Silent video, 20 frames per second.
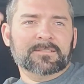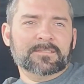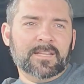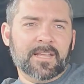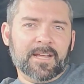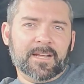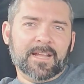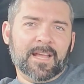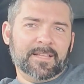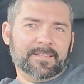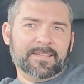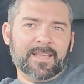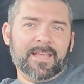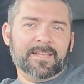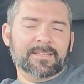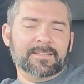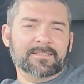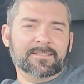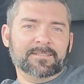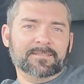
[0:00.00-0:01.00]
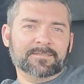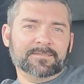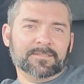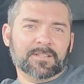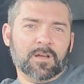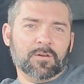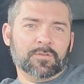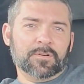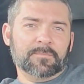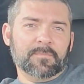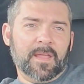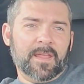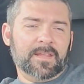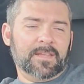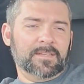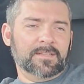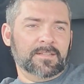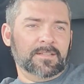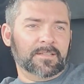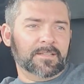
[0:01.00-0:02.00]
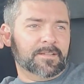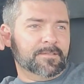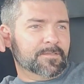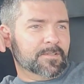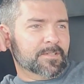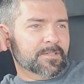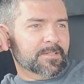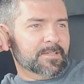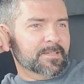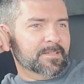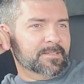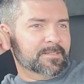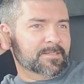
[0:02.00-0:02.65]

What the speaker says: yeah, I got that load in Macon delivered,